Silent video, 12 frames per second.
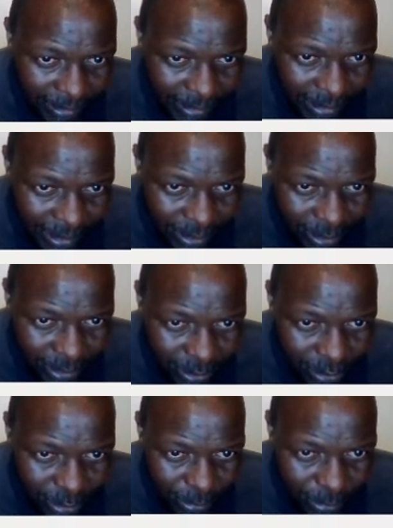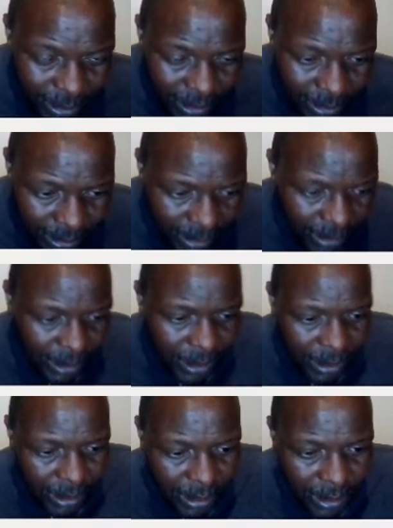it's not grouped.
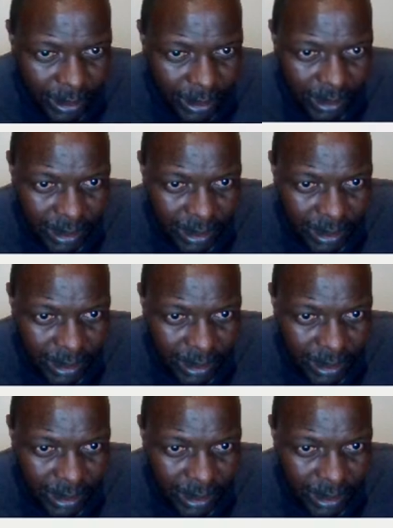Let's